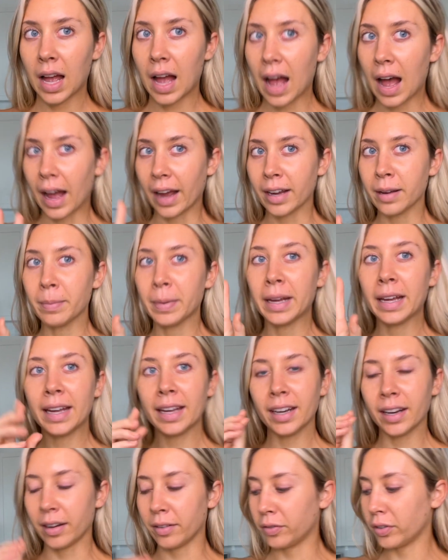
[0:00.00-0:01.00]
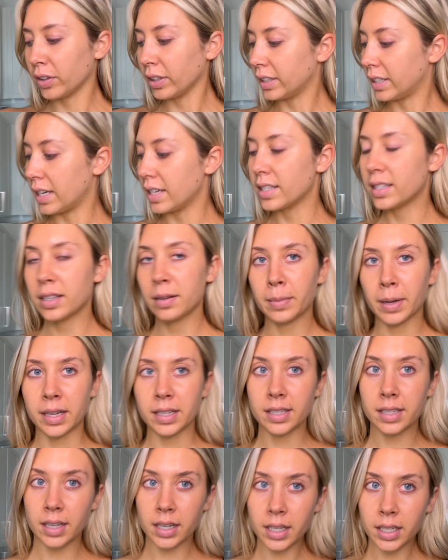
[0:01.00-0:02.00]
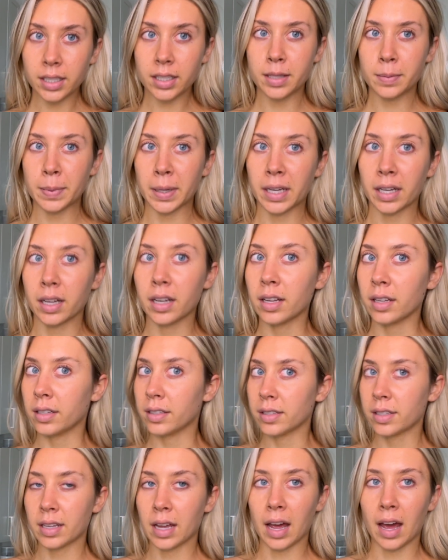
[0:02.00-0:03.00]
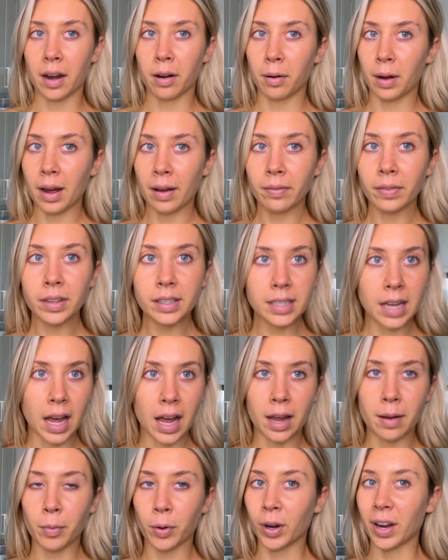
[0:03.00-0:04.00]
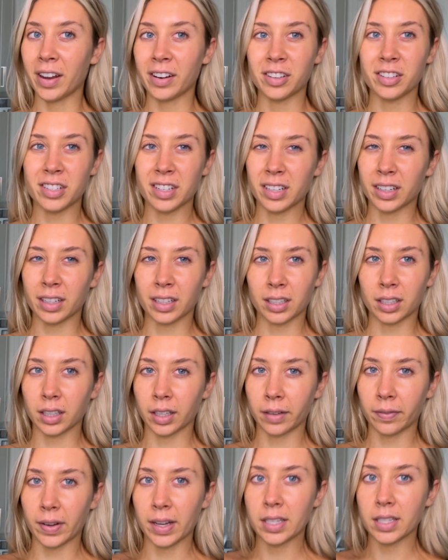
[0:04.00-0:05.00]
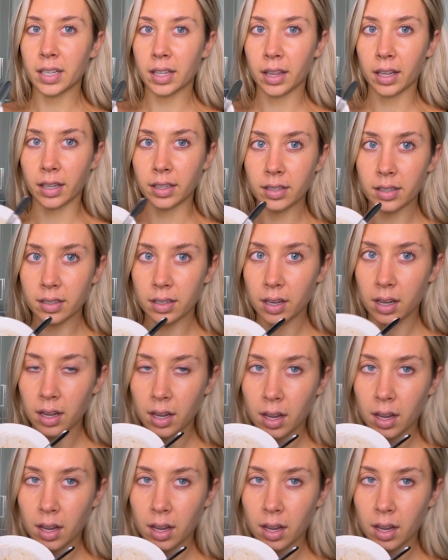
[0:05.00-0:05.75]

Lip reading: I am in it for the tasty basics because I don't have the time or energy to cook like fancy things.